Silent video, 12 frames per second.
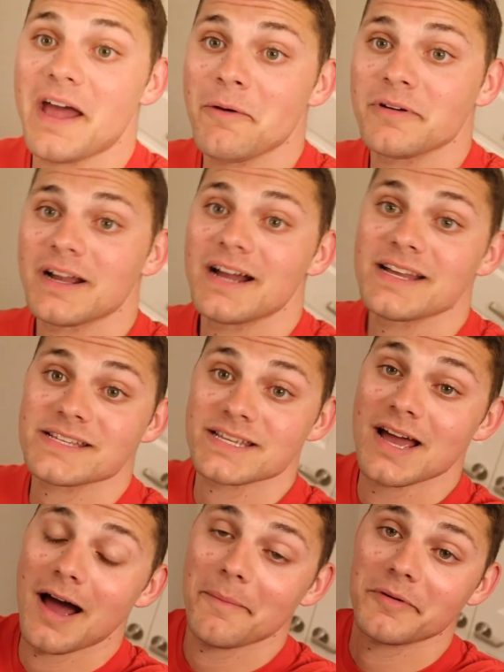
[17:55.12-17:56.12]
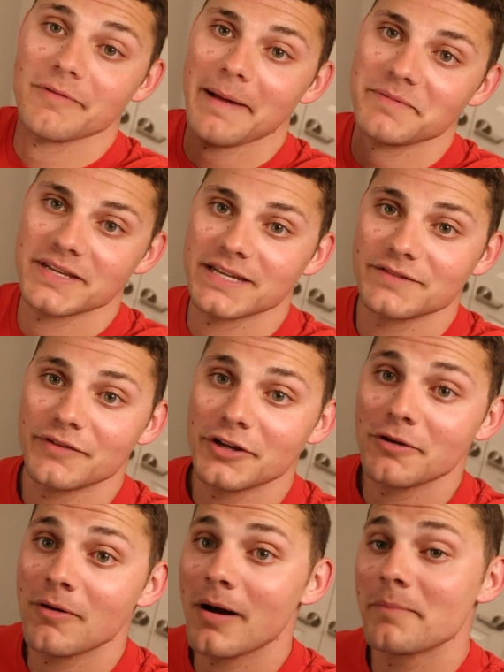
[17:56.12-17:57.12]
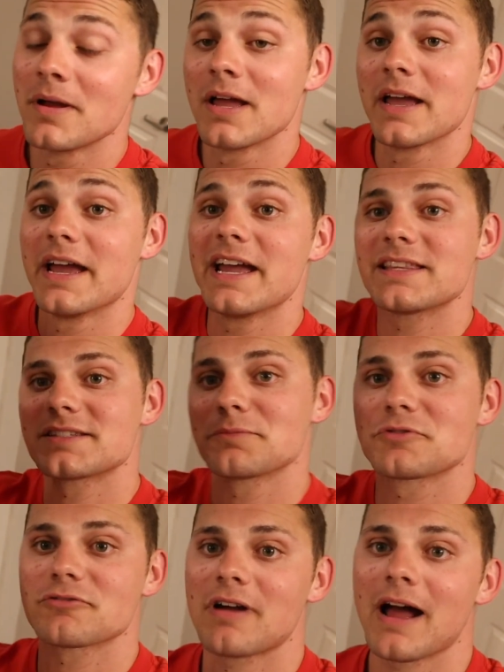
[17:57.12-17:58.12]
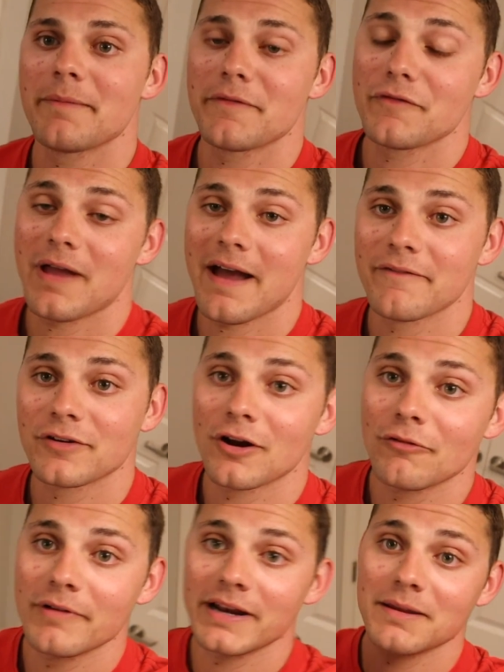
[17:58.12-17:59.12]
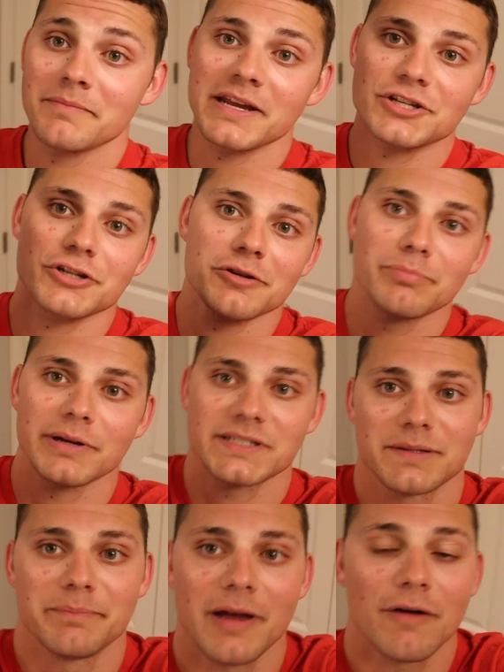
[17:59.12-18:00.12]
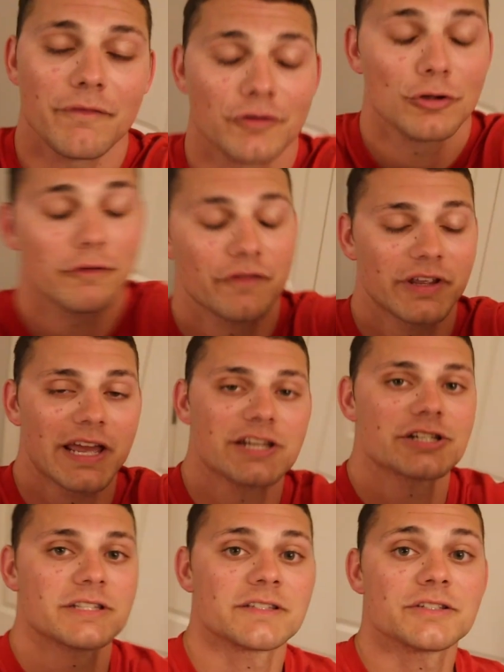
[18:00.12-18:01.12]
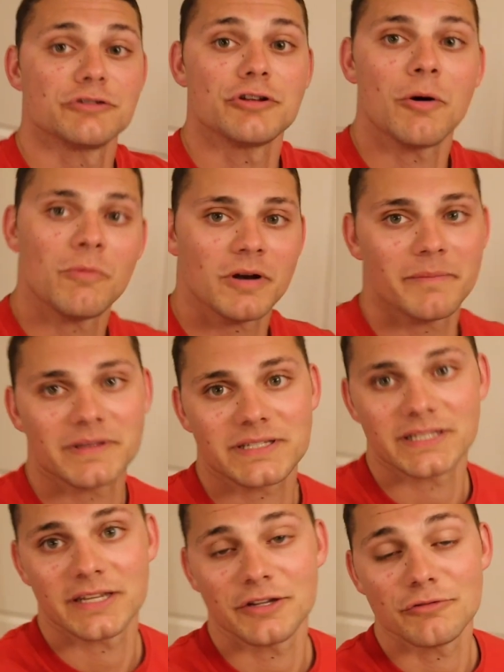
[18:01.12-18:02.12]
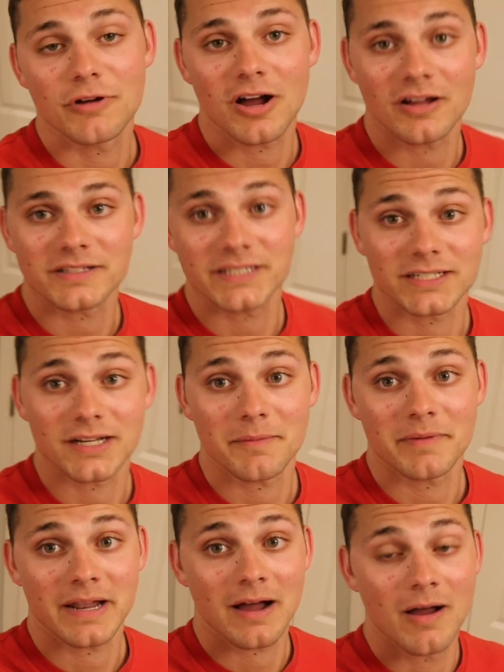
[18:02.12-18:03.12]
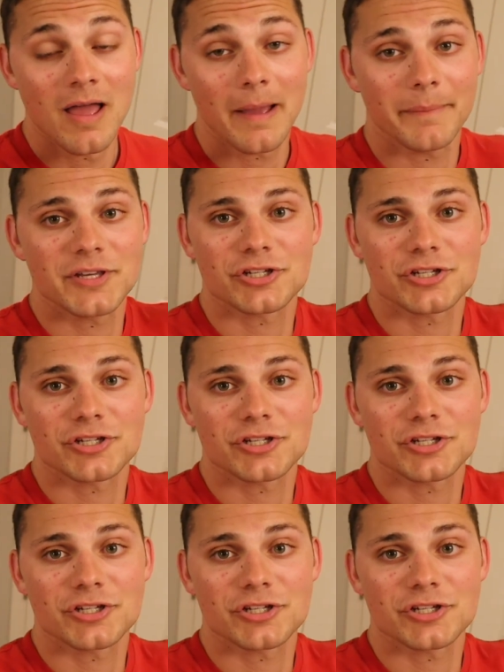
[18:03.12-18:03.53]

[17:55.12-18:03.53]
that one, guys, I'm gonna wrap today's video up. Hit subscribe if you haven't already. Make sure you press the bell for notifications. You don't want to miss any new content coming out. Be